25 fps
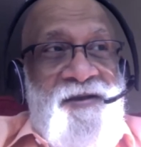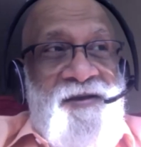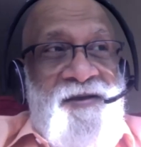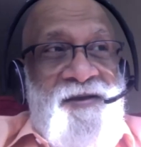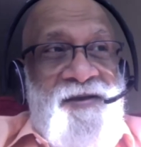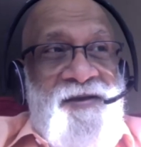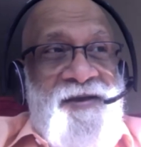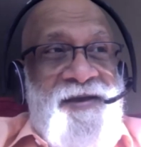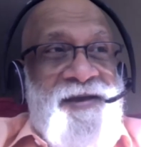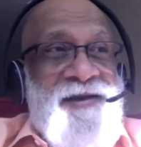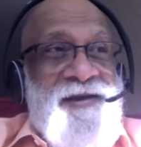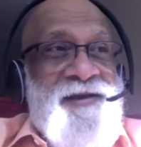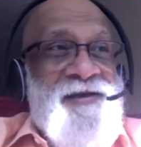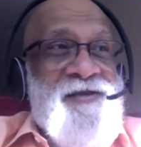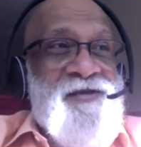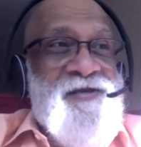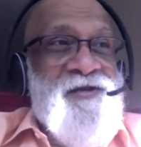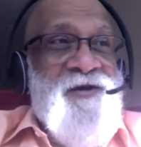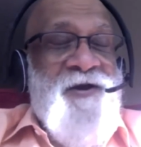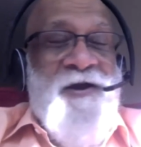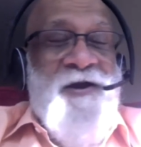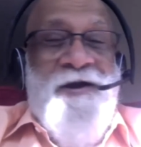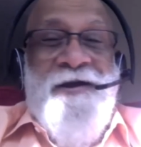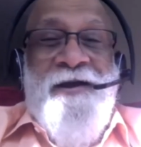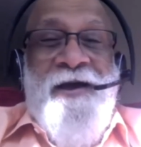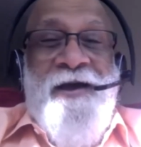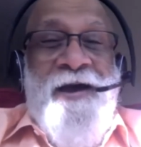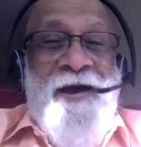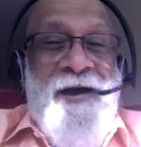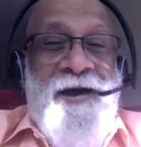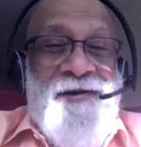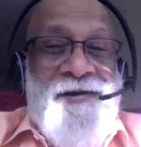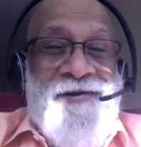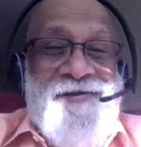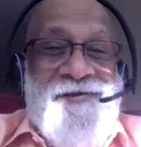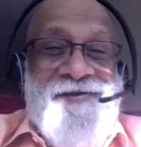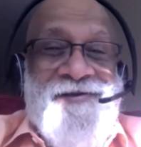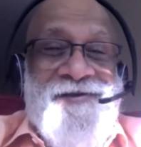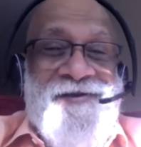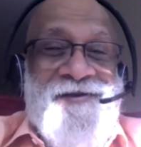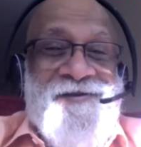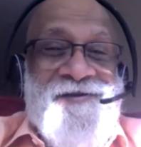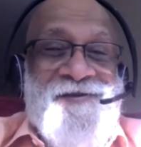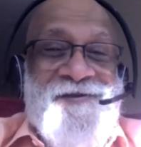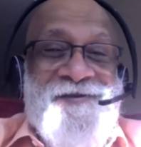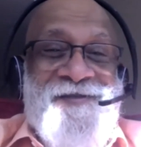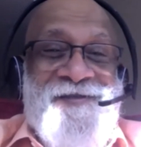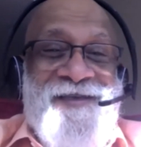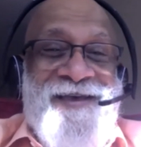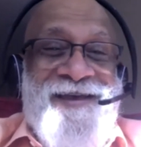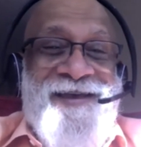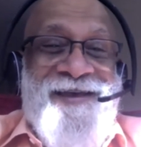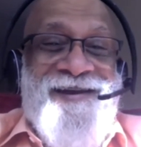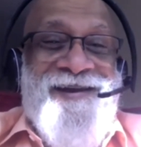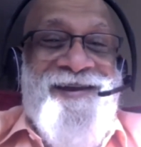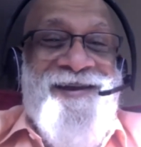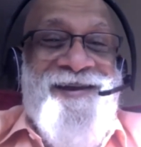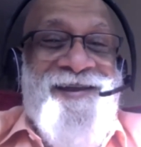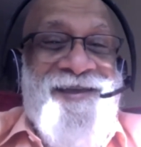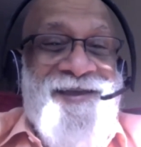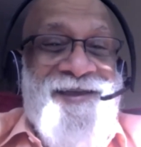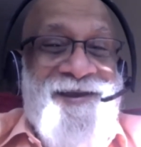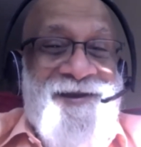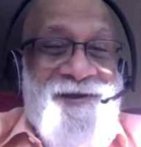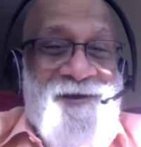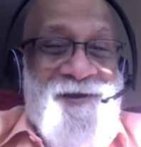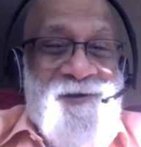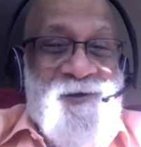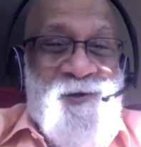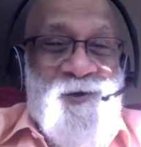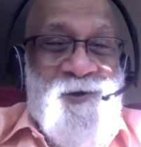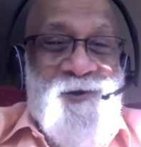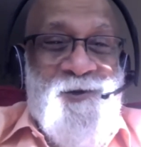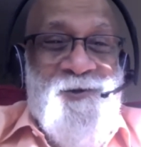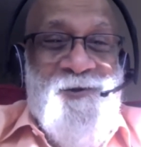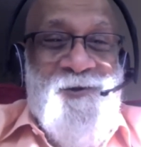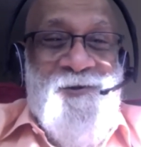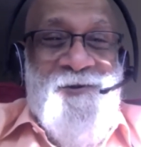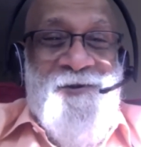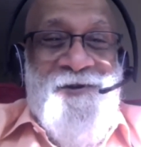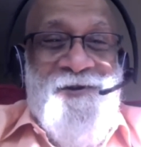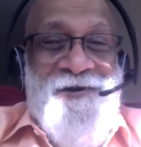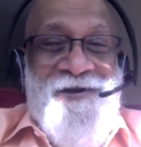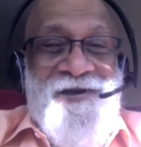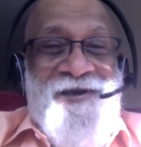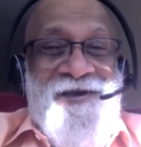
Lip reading: it is not answers that lead us to